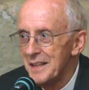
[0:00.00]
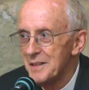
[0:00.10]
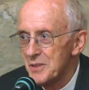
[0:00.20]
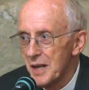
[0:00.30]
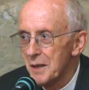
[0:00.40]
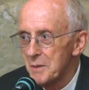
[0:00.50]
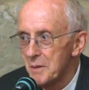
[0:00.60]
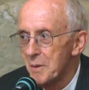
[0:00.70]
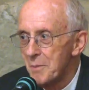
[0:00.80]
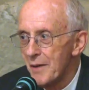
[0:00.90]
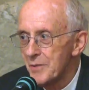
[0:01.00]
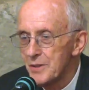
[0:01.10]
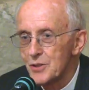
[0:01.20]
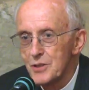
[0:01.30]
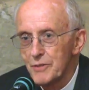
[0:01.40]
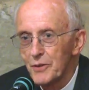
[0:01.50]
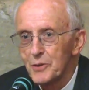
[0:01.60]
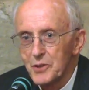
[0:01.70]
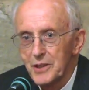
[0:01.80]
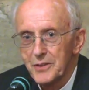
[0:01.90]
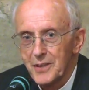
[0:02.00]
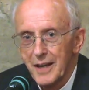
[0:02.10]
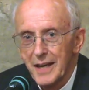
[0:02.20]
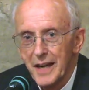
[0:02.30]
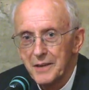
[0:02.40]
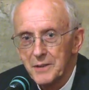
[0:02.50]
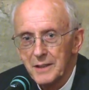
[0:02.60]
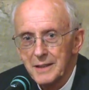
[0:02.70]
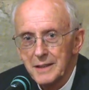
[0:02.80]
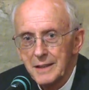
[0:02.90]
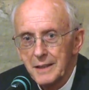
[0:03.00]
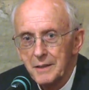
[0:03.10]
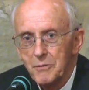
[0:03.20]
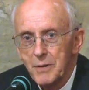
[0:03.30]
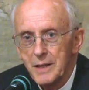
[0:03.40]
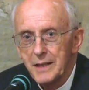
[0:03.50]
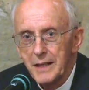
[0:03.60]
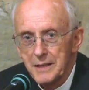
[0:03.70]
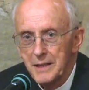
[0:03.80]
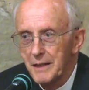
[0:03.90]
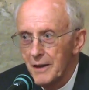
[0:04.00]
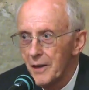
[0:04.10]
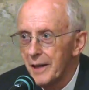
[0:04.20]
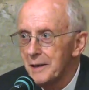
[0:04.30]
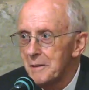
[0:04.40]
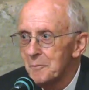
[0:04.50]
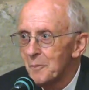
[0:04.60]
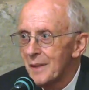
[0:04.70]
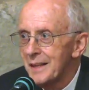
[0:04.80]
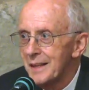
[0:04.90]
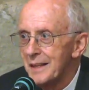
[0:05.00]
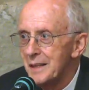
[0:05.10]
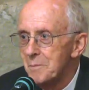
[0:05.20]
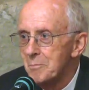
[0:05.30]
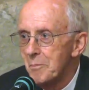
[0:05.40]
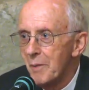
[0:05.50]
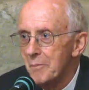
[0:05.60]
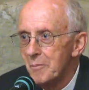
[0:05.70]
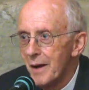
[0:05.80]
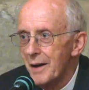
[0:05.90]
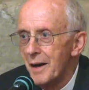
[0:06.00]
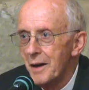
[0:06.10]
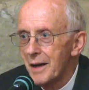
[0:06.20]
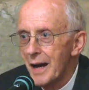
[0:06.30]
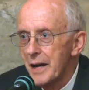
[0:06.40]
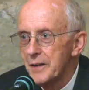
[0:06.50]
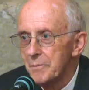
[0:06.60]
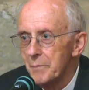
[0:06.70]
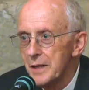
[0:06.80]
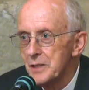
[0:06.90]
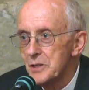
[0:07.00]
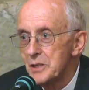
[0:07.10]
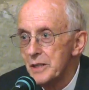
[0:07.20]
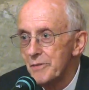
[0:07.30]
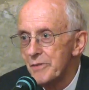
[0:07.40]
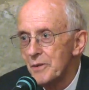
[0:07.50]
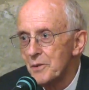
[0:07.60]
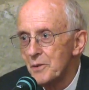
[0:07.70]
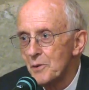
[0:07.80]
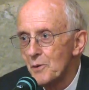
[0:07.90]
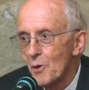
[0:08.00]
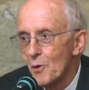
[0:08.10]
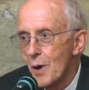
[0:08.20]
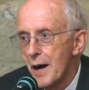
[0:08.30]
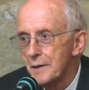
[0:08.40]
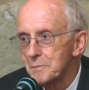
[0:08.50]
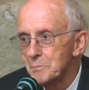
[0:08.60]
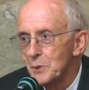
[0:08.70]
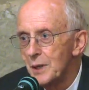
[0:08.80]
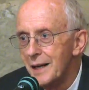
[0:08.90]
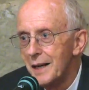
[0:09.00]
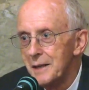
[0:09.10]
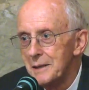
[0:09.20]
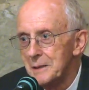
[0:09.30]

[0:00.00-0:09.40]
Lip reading: and tell him about this difficulty that I had in really getting going in a kind of meditative or quiet prayer.